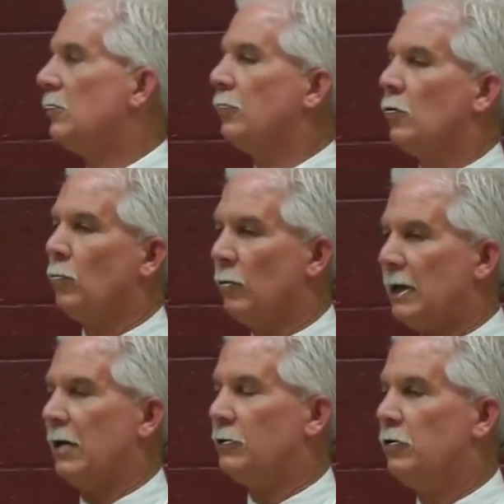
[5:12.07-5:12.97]
So
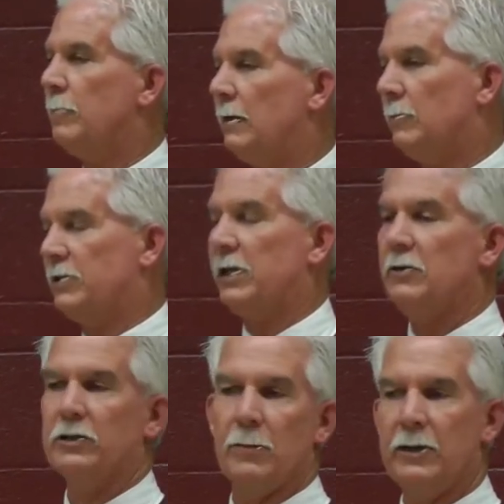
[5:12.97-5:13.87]
we've got 2 big
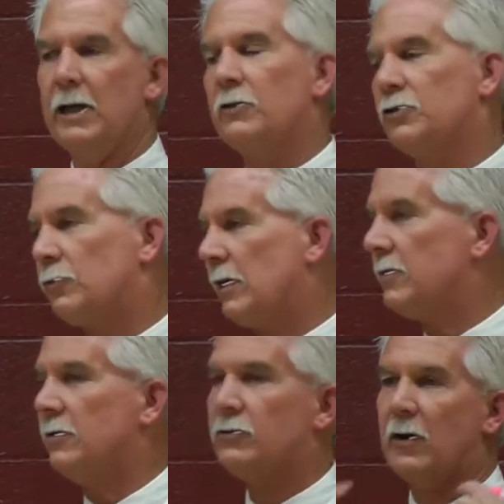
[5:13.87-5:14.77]
machines coming in to
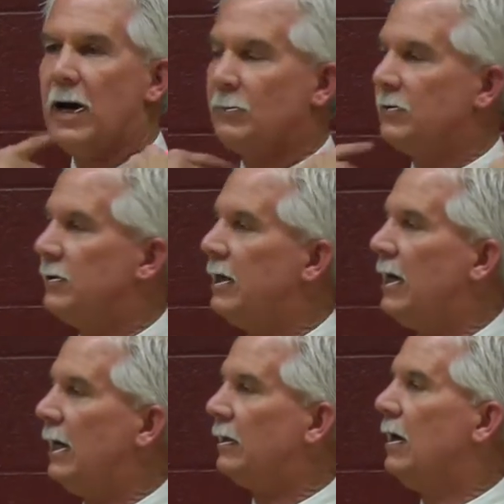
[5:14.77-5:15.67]
strengthen the traps in the
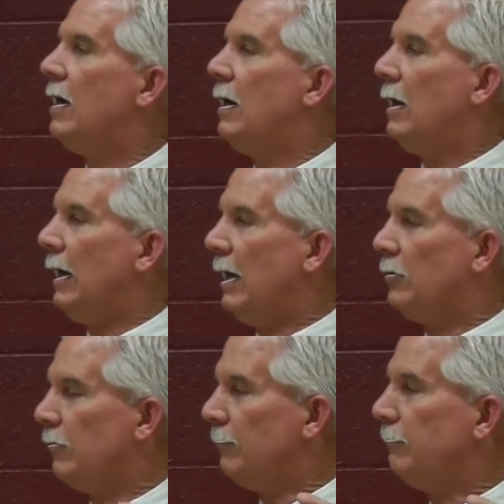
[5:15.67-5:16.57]
neck
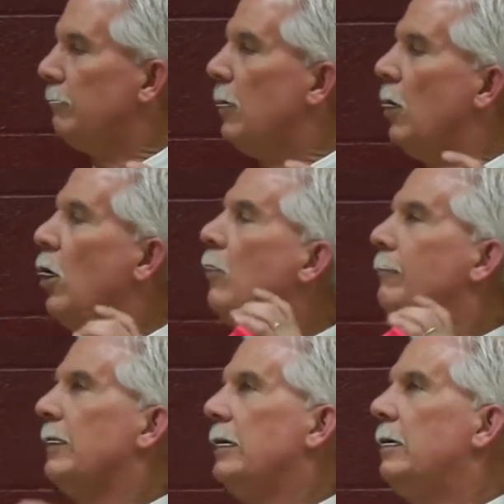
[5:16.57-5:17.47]
and to
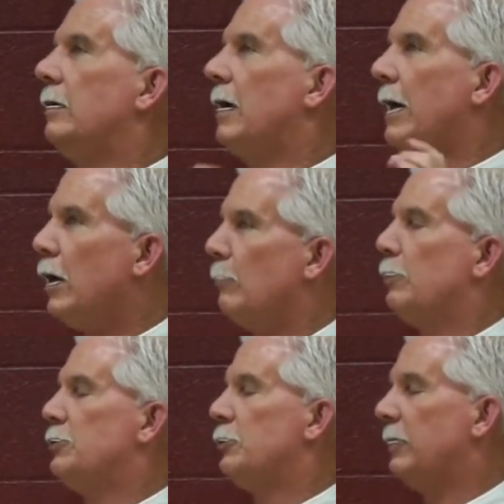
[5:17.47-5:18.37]
hopefully
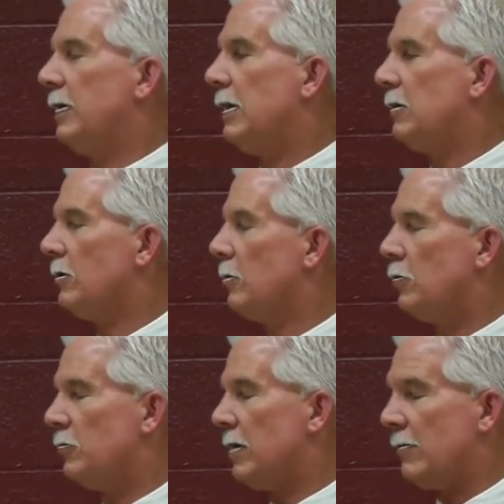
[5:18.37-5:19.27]
help put you at ease. I know
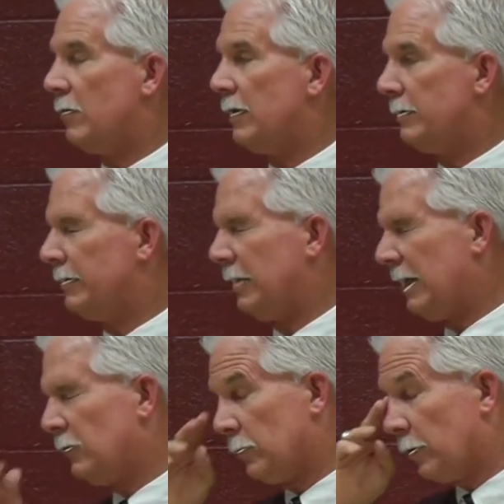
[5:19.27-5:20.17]
you're never at
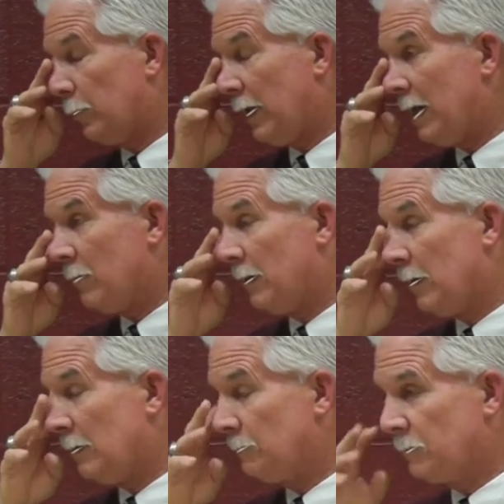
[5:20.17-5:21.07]
ease when you're playing,
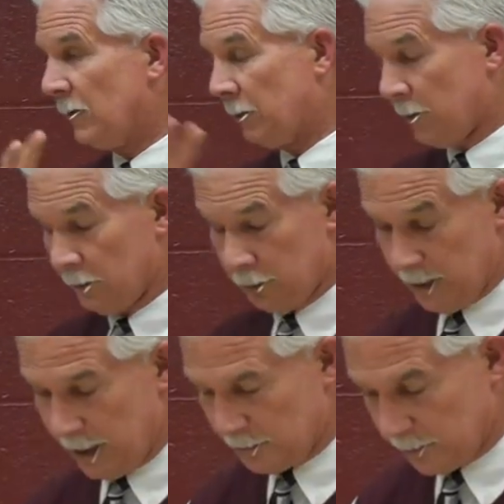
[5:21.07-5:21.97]
but they're in
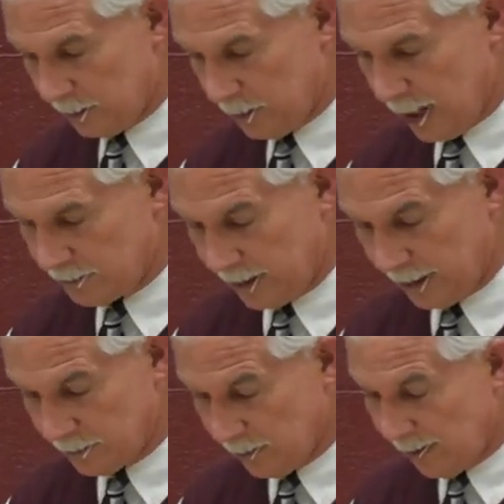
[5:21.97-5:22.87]
good hands, they're in God's
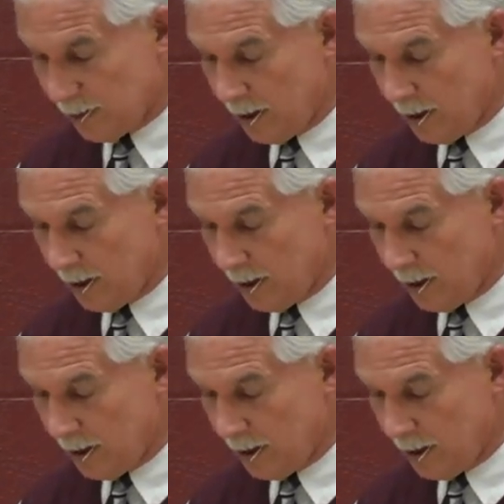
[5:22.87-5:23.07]
hands.